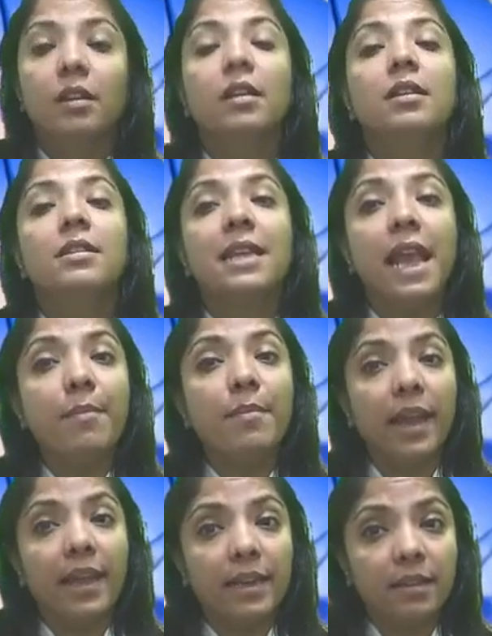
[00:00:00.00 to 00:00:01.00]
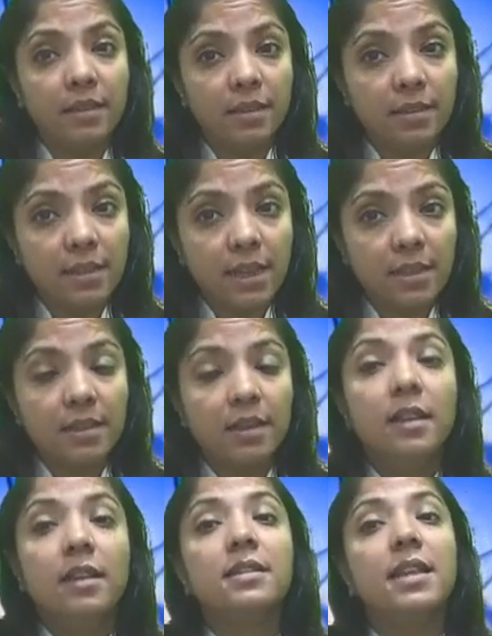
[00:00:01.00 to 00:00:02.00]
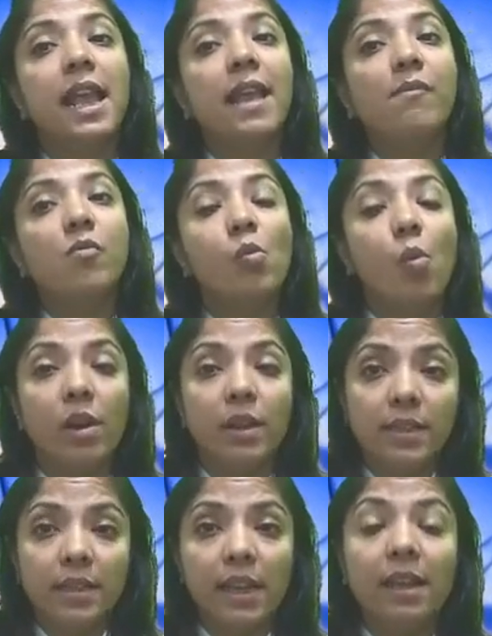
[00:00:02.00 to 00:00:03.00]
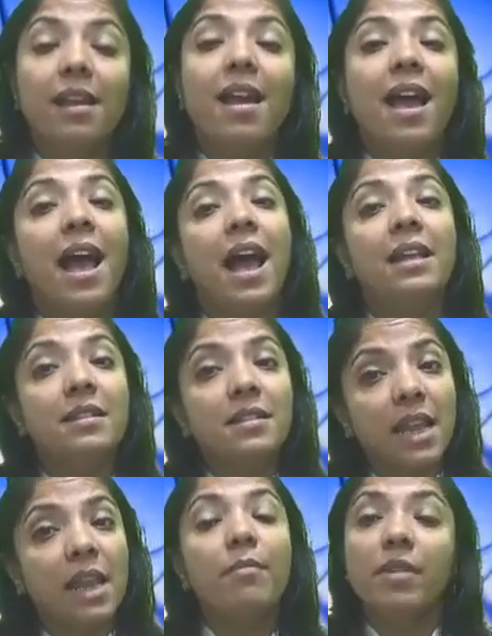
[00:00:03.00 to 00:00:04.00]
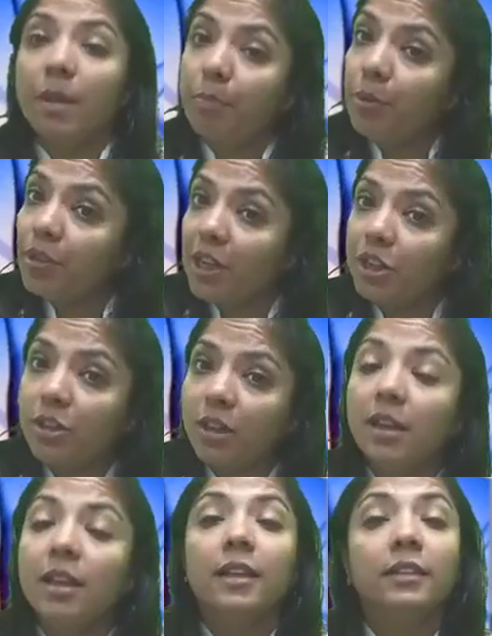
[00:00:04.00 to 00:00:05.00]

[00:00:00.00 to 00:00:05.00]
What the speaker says: Same characteristics, same quality and same reputation,